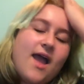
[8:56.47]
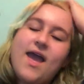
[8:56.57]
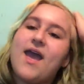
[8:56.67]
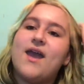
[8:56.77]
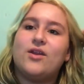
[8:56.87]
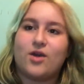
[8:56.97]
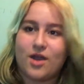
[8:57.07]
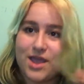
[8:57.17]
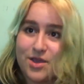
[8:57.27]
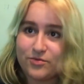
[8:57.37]
And
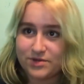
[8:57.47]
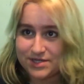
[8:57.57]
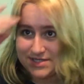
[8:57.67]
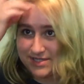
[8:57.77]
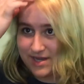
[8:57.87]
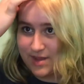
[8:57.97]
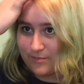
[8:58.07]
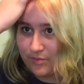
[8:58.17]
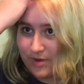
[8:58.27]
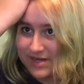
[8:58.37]
it was
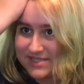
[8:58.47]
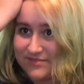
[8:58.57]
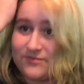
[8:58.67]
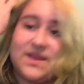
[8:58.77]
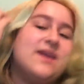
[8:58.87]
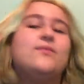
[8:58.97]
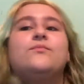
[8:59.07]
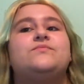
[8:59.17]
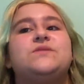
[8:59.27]
impressive, man.